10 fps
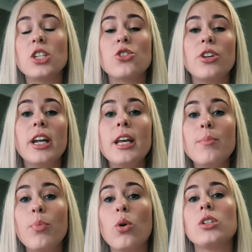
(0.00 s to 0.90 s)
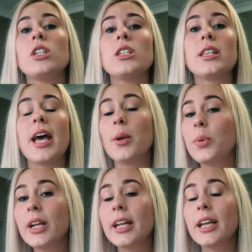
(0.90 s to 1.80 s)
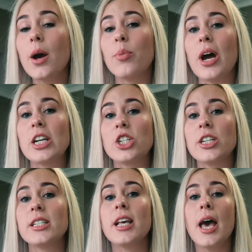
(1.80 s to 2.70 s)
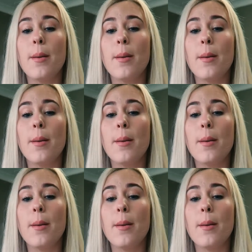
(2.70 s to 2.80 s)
is really important that we clean our brushes